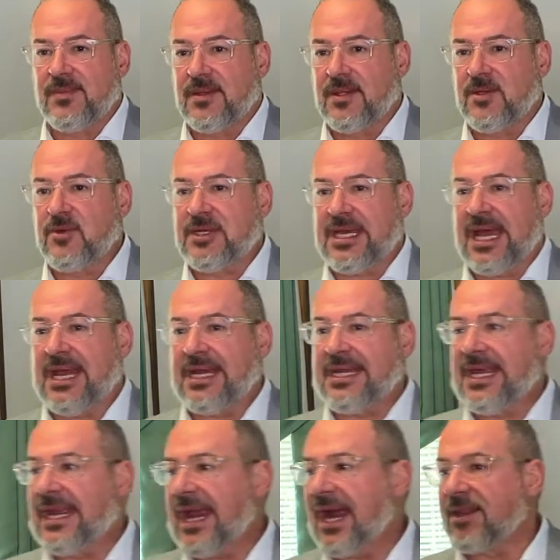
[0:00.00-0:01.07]
You can't
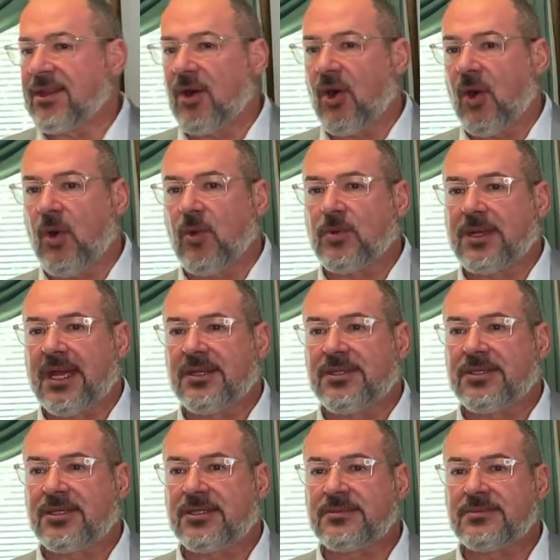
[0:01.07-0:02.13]
get out of the hole, can you?